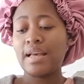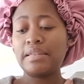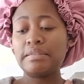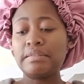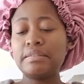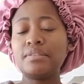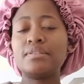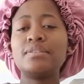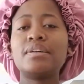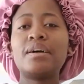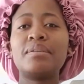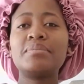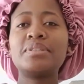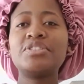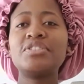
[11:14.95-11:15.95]
Ooh,
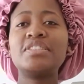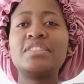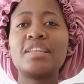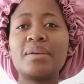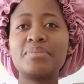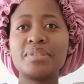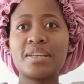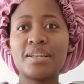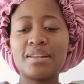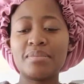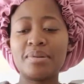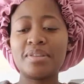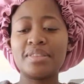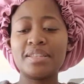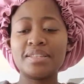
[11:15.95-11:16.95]
I'm actually skeptical
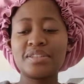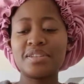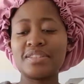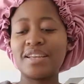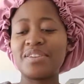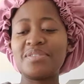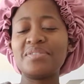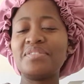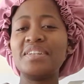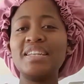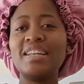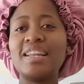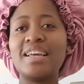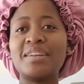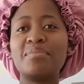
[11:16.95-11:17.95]
about this because I don't really
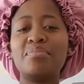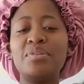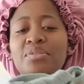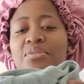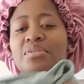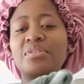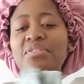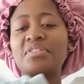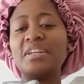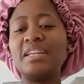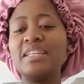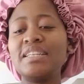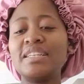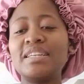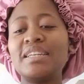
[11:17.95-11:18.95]
like blue or
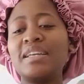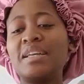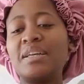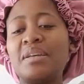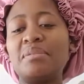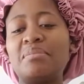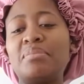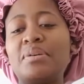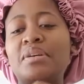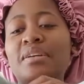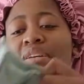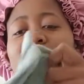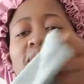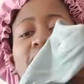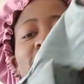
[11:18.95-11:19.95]
green, but